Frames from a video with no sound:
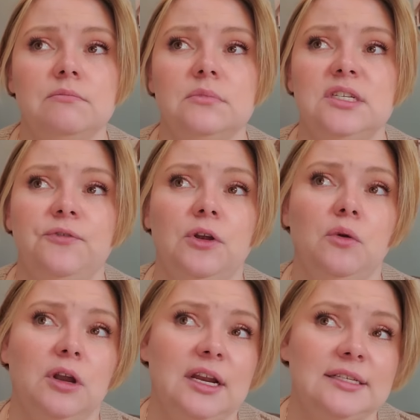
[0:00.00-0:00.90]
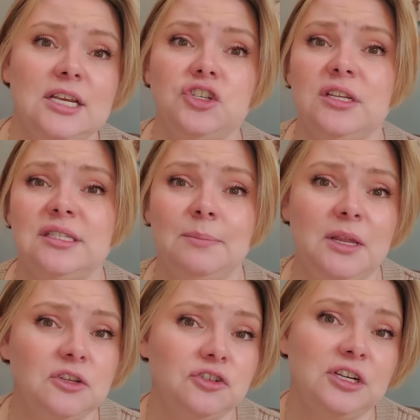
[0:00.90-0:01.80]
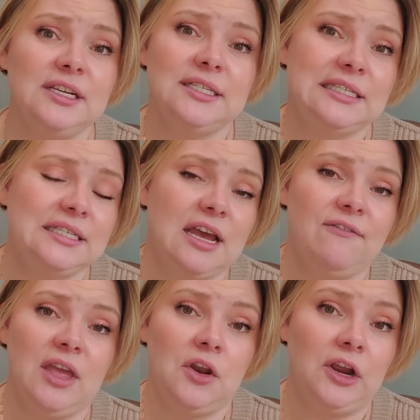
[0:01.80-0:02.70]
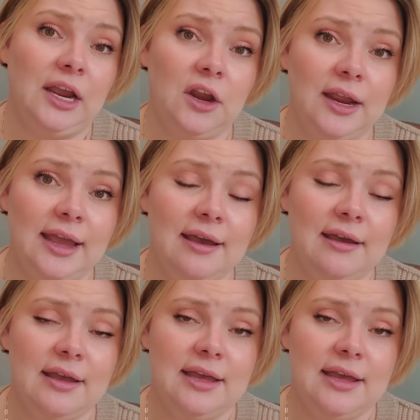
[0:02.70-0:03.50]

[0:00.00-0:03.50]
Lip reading: different organizations and ministries and stuff in our area,